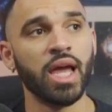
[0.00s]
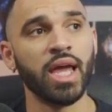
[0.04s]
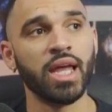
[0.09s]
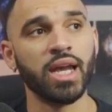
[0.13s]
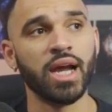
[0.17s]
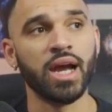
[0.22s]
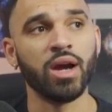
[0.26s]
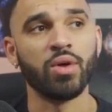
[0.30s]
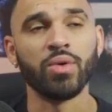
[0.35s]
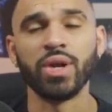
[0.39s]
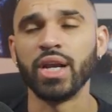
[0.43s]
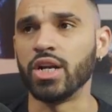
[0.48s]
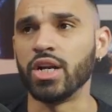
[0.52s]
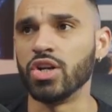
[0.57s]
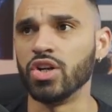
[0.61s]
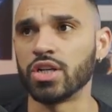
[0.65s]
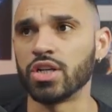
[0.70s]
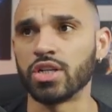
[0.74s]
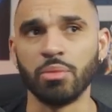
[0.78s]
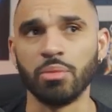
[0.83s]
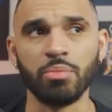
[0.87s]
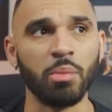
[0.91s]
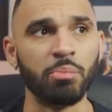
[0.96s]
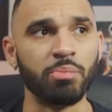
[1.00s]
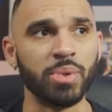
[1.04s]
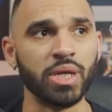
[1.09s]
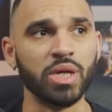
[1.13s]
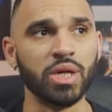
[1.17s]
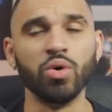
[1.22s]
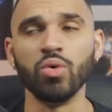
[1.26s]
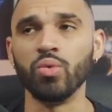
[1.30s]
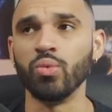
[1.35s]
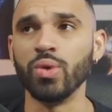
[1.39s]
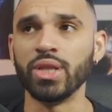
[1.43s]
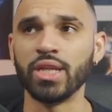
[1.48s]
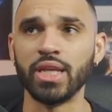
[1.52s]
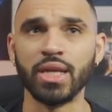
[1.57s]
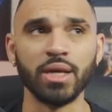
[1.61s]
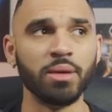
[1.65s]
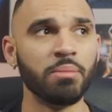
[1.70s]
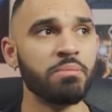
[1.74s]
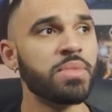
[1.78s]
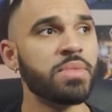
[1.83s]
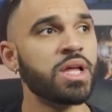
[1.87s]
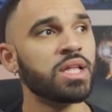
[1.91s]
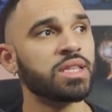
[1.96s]
and I already cooked up a build with
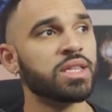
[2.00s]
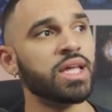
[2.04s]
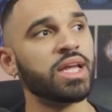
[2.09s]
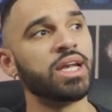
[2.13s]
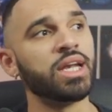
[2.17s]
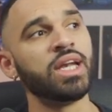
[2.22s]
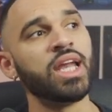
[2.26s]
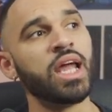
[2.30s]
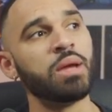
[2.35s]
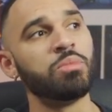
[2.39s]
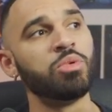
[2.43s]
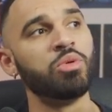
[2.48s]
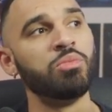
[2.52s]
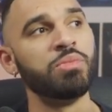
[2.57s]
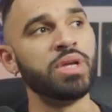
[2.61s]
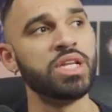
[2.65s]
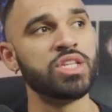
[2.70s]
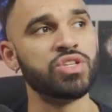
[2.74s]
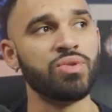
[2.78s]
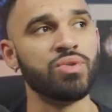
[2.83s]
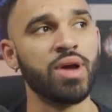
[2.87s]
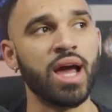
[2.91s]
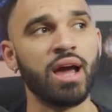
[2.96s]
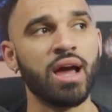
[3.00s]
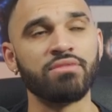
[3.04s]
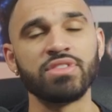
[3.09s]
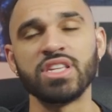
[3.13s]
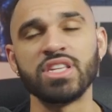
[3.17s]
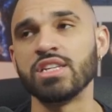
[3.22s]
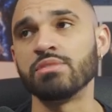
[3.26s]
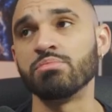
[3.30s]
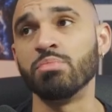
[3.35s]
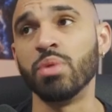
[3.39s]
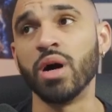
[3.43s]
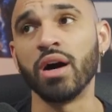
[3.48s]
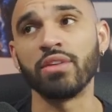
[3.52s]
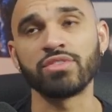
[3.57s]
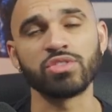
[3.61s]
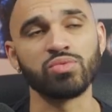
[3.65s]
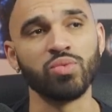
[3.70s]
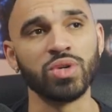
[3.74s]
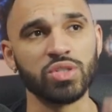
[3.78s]
him that enabled me to have these buffs,